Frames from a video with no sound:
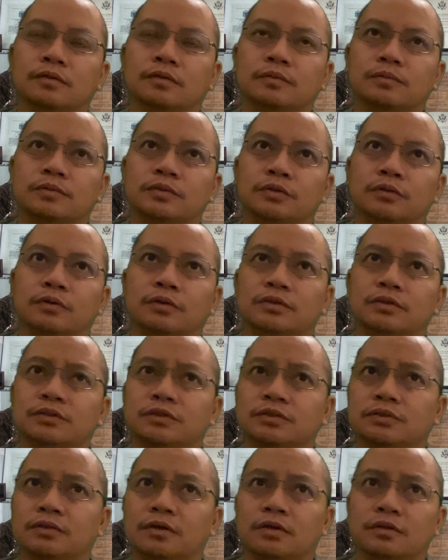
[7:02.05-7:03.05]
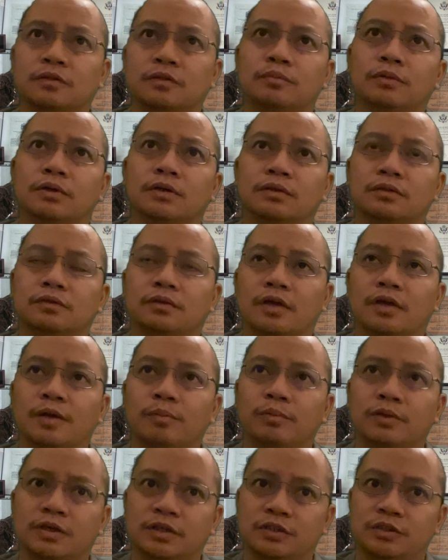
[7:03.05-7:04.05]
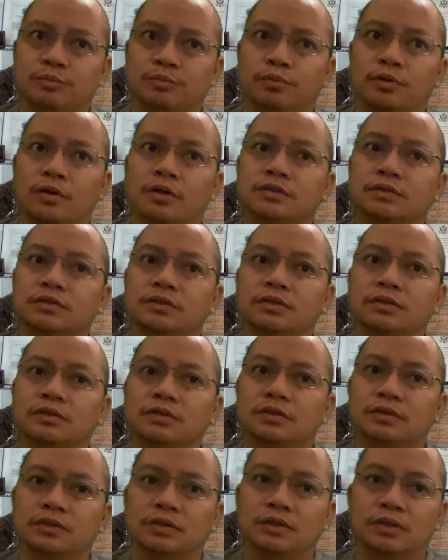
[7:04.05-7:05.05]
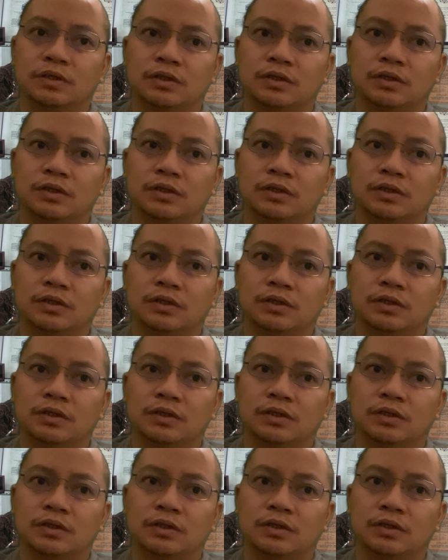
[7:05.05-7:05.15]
So I just talked about the application process.